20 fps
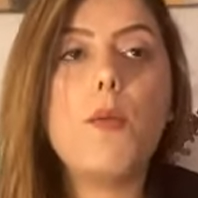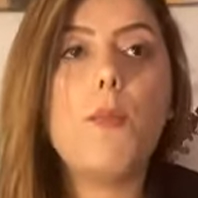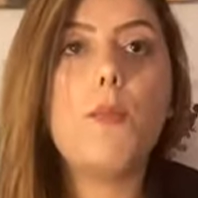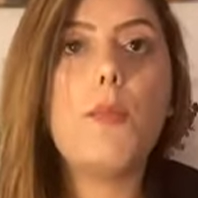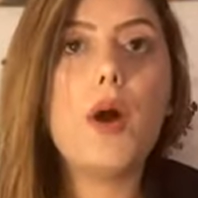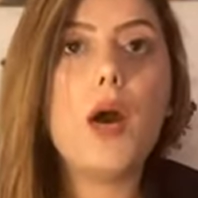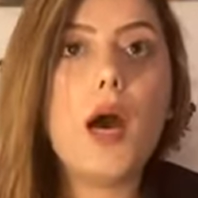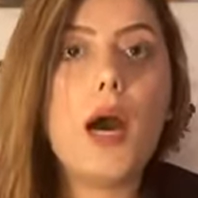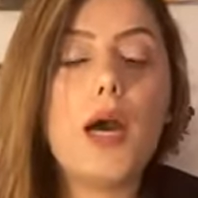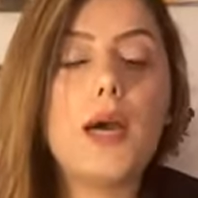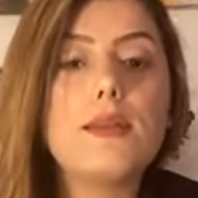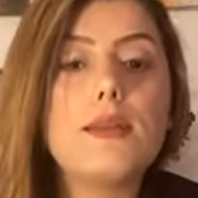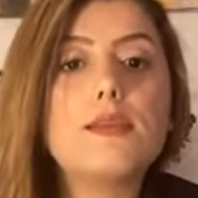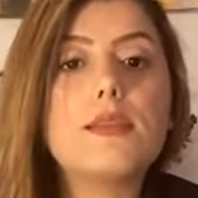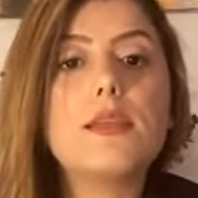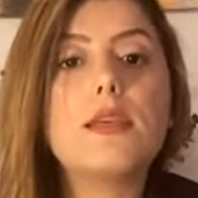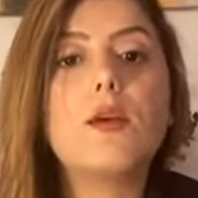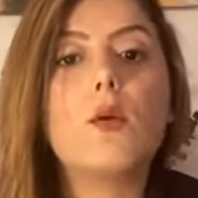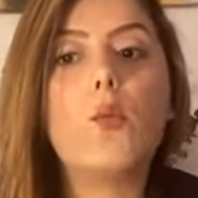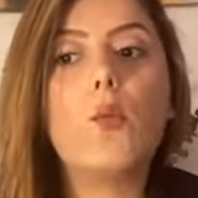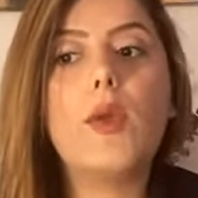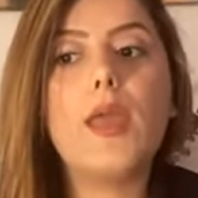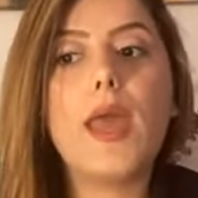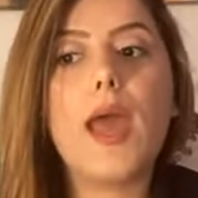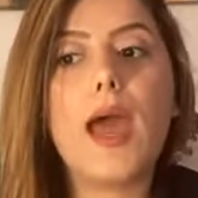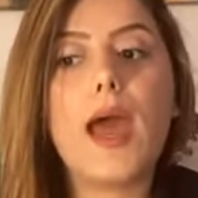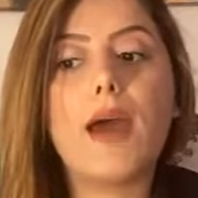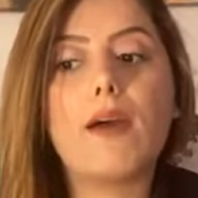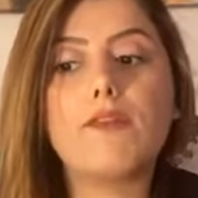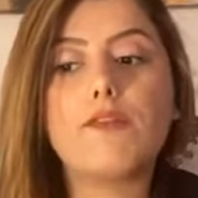But we
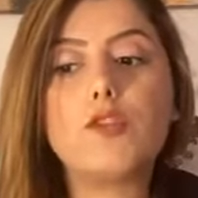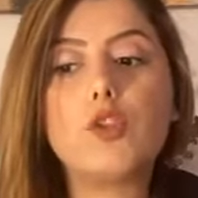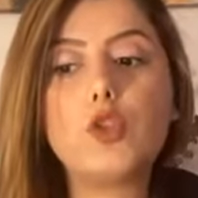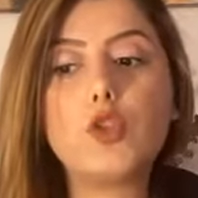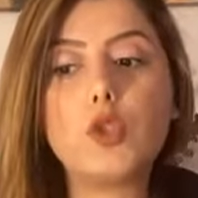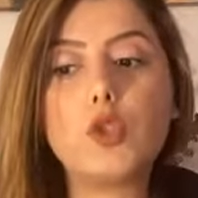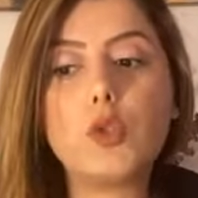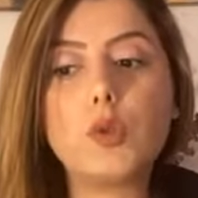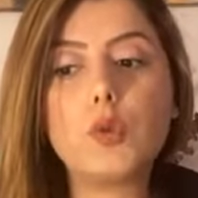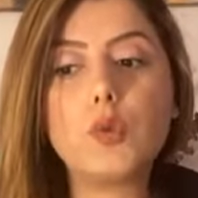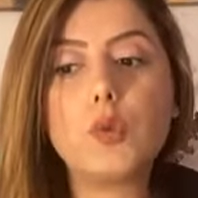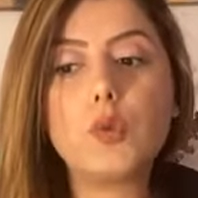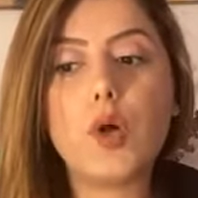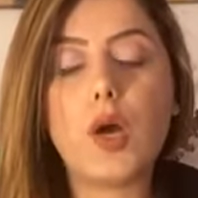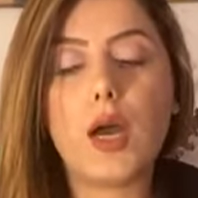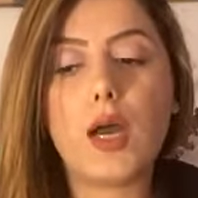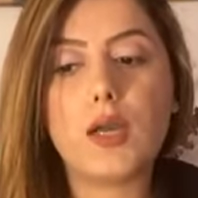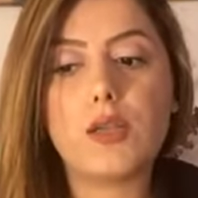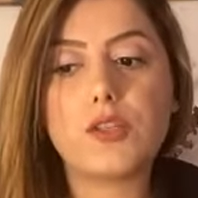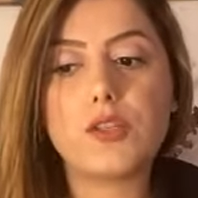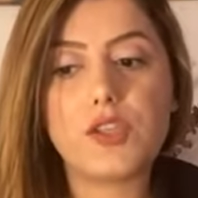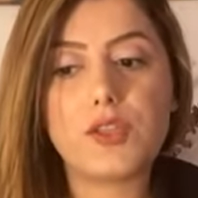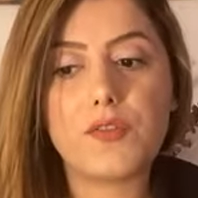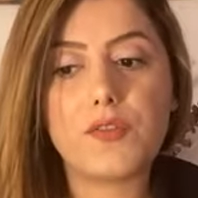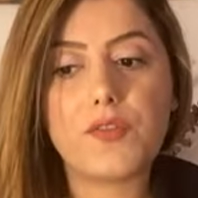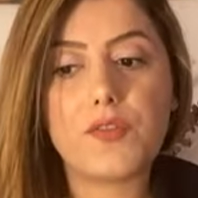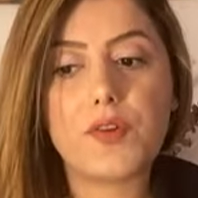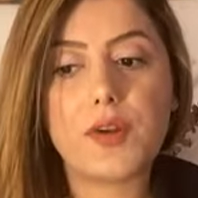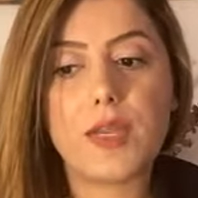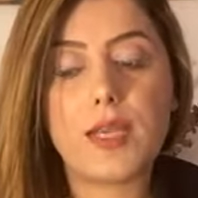have two
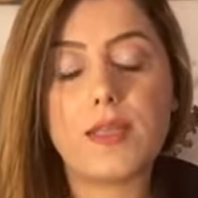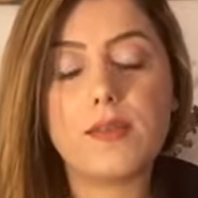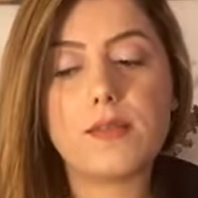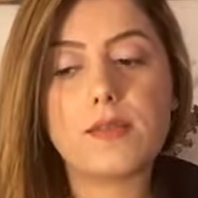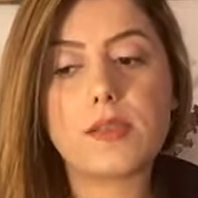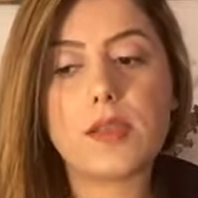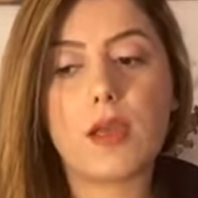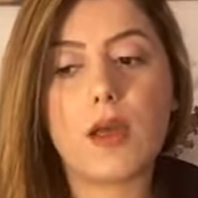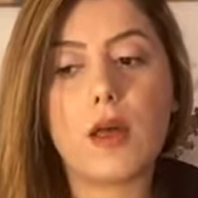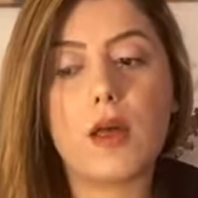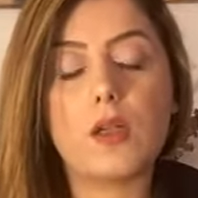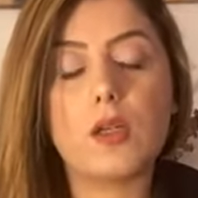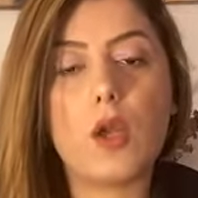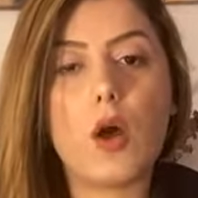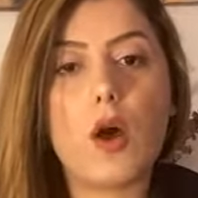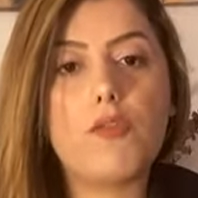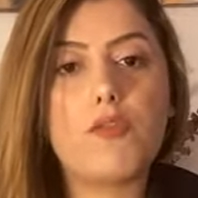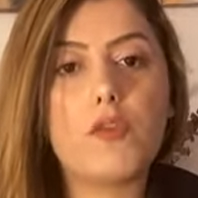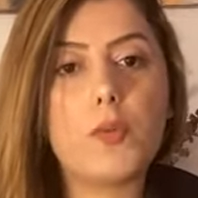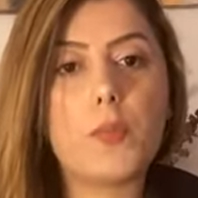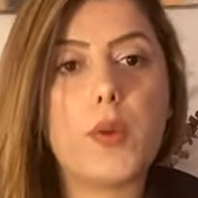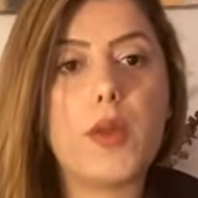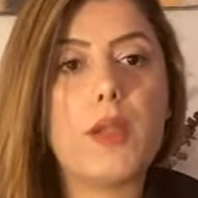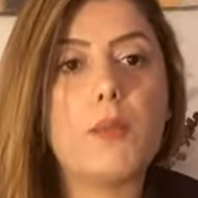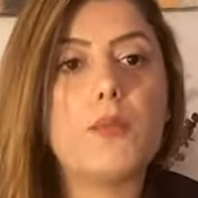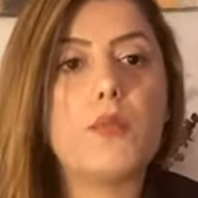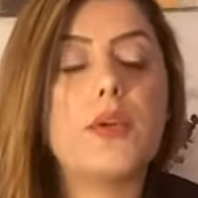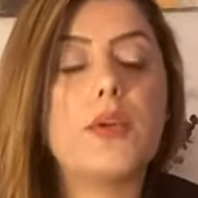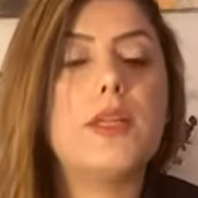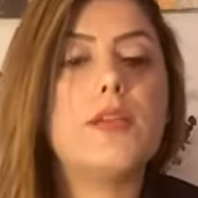different lawful
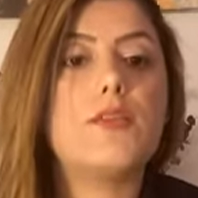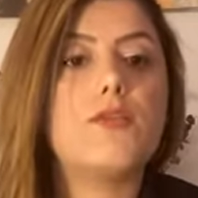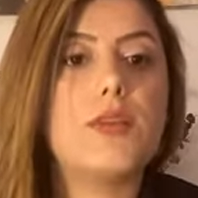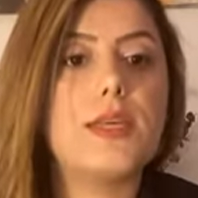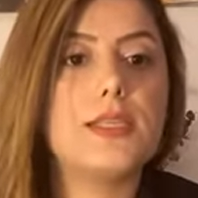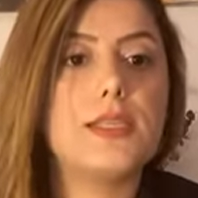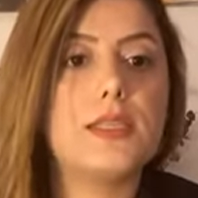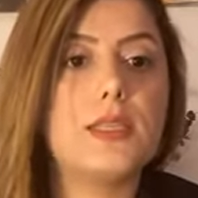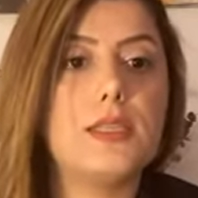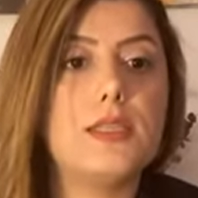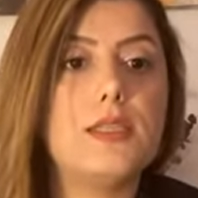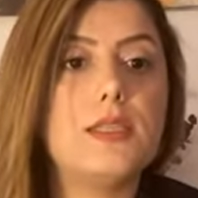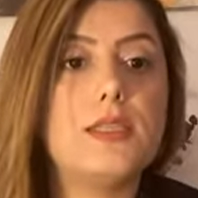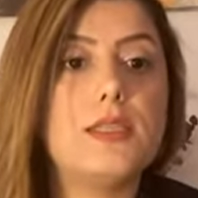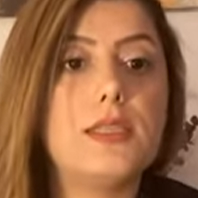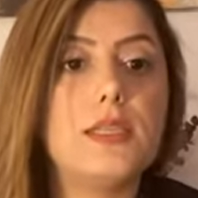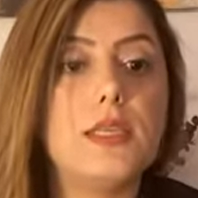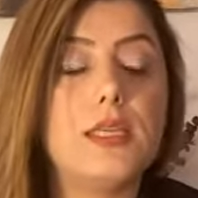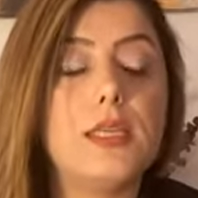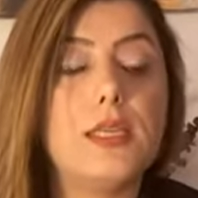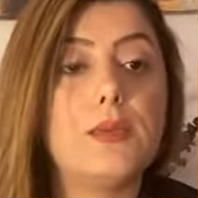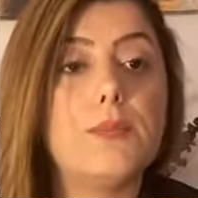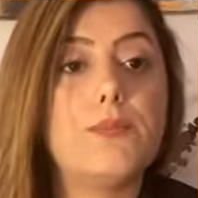permanent residency